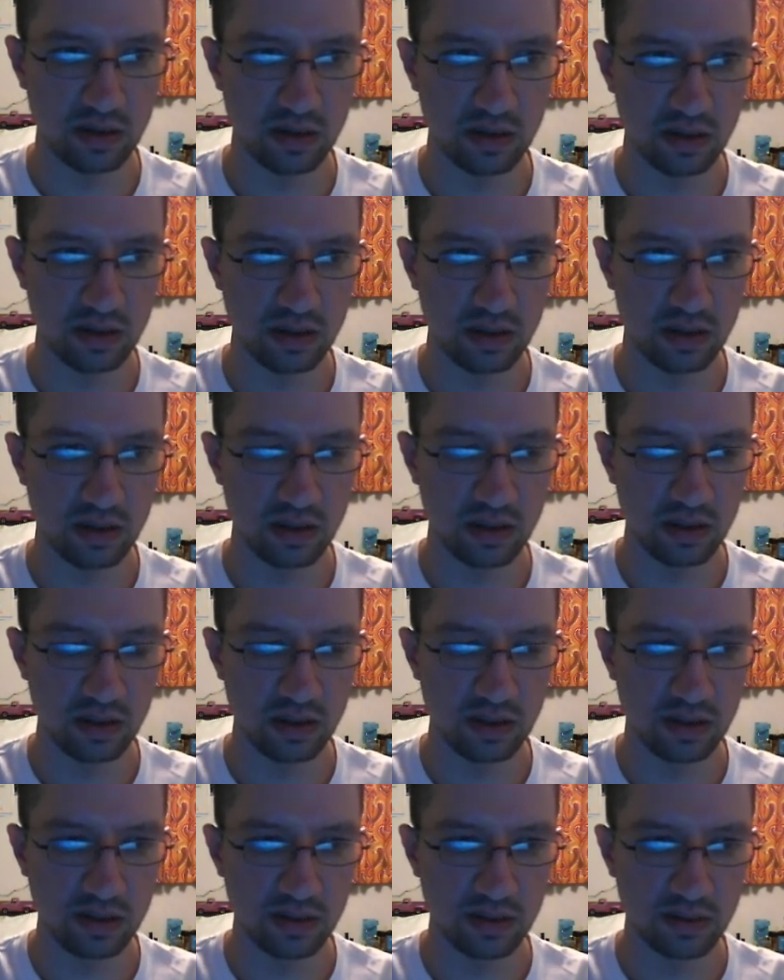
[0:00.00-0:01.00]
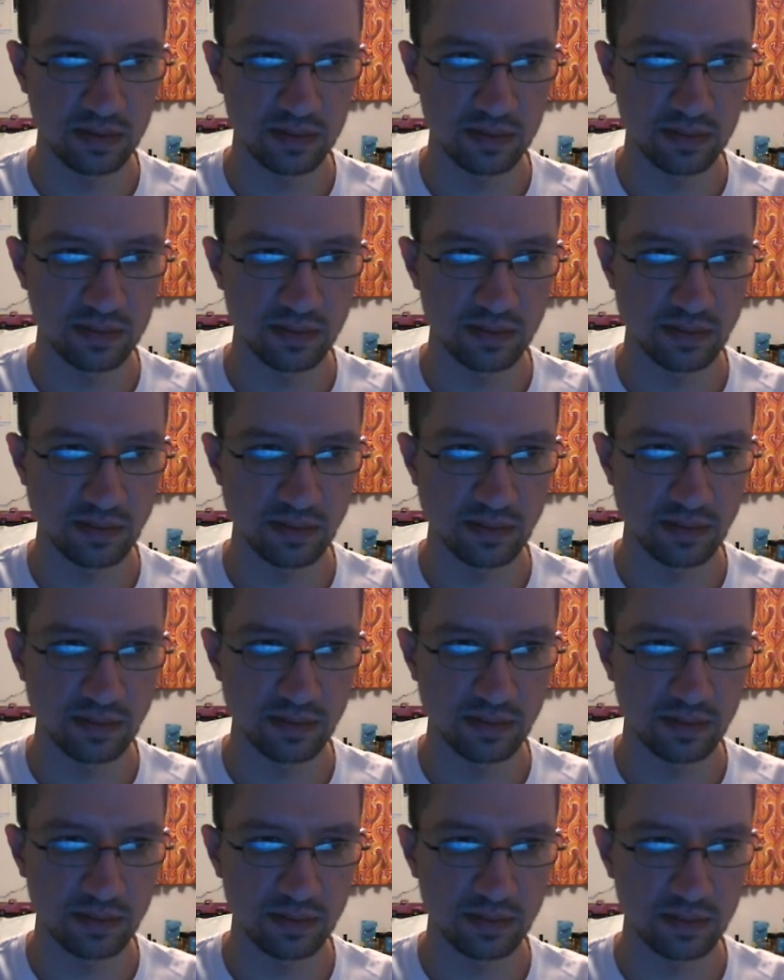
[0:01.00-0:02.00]

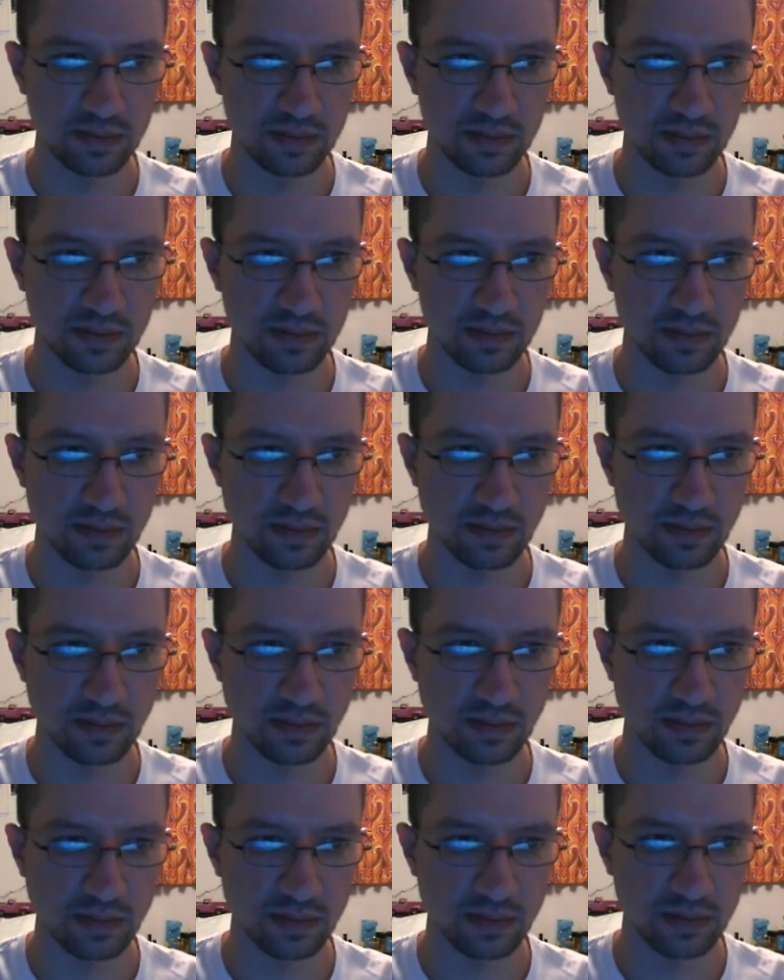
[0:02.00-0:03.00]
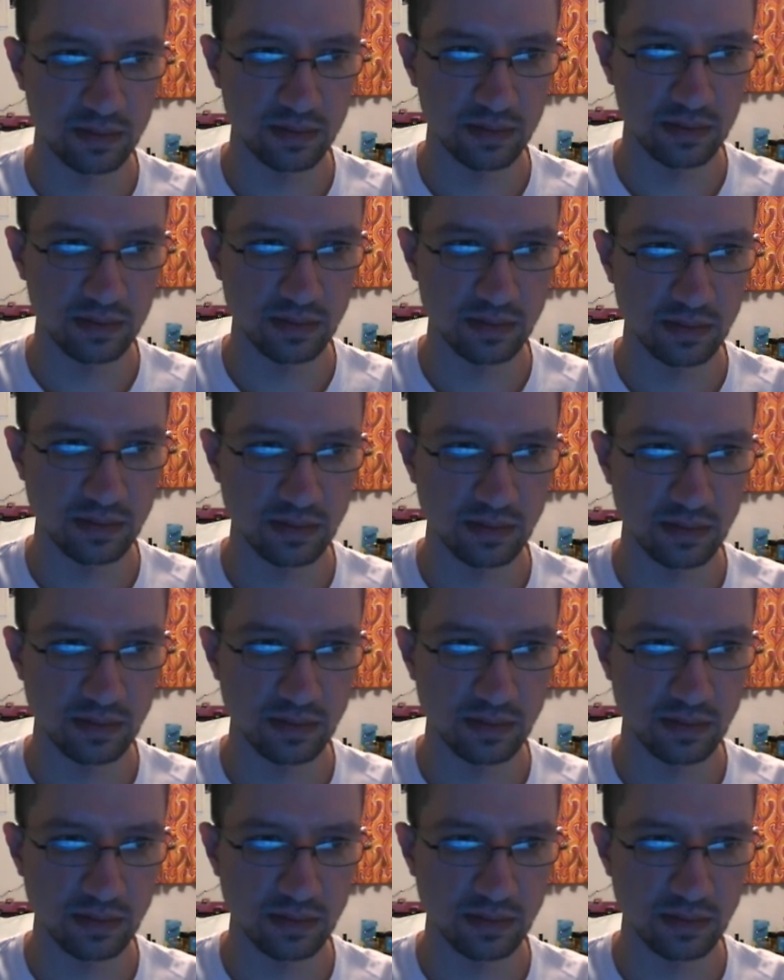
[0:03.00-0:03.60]
(silence)